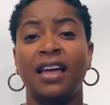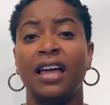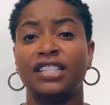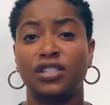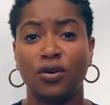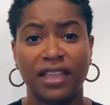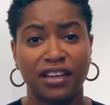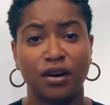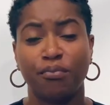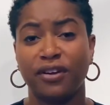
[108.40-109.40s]
so that
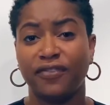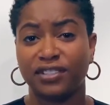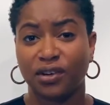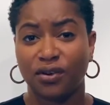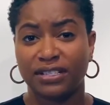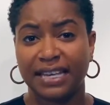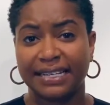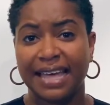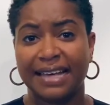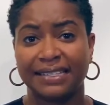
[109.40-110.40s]
your prefrontal cortex
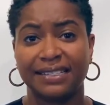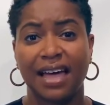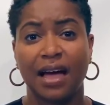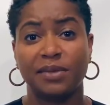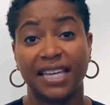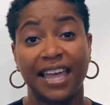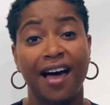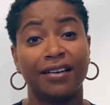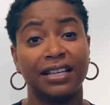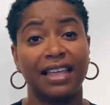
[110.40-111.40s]
has the time to
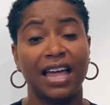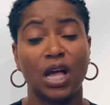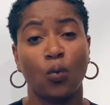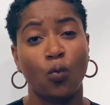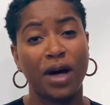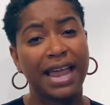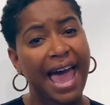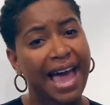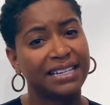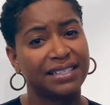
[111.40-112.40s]
calculate what
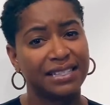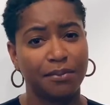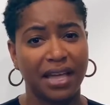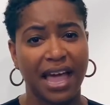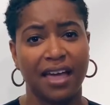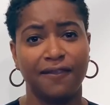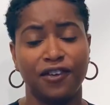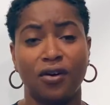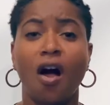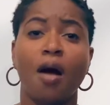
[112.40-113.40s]
actions and
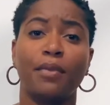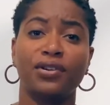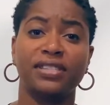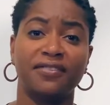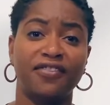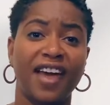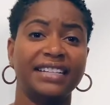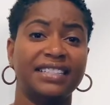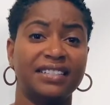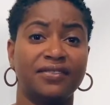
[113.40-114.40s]
behavior are most
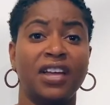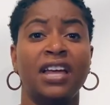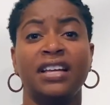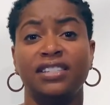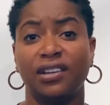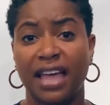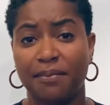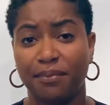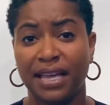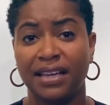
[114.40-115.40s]
effective to get
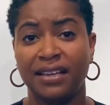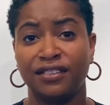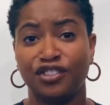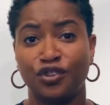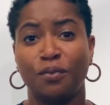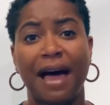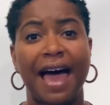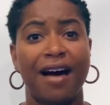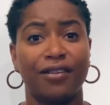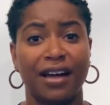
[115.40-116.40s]
me to my
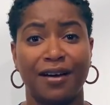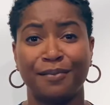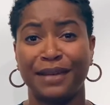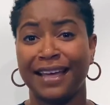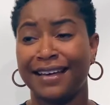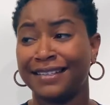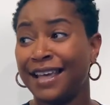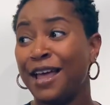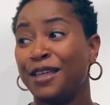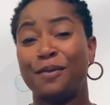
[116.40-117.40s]
outcome, because
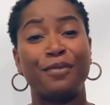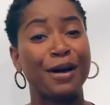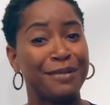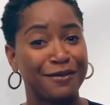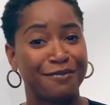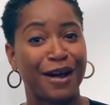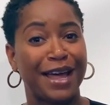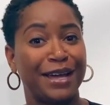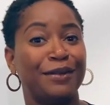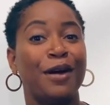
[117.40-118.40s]
your primitive
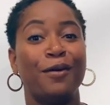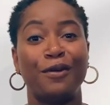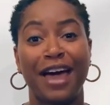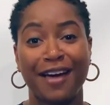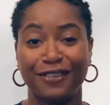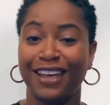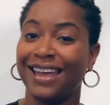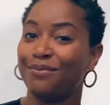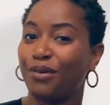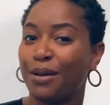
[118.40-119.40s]
brain will have you
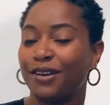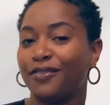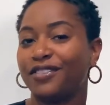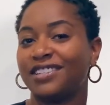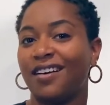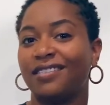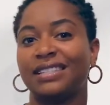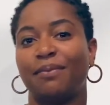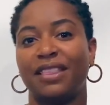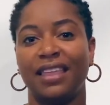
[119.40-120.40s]
getting primitive results,
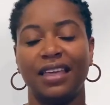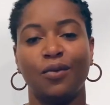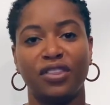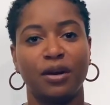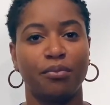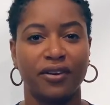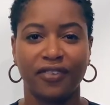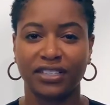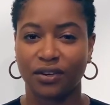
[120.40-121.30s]
but thinking with your prefrontal